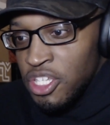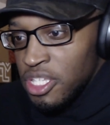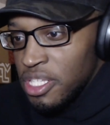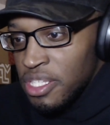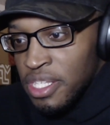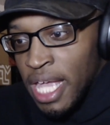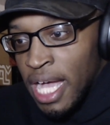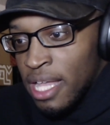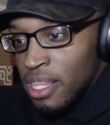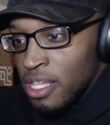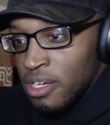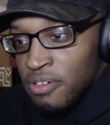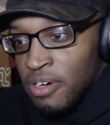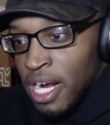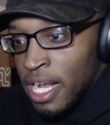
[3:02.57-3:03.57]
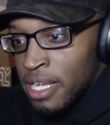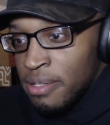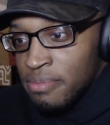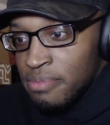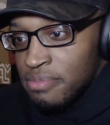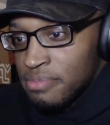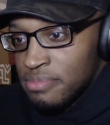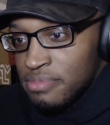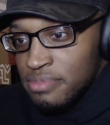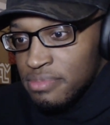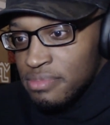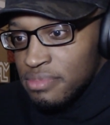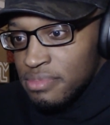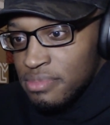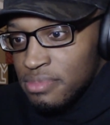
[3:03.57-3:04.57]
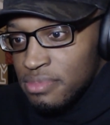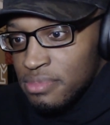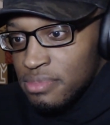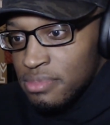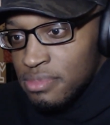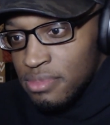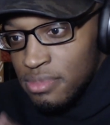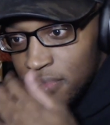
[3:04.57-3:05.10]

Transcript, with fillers: does not look right. Who clearly isn't acting normal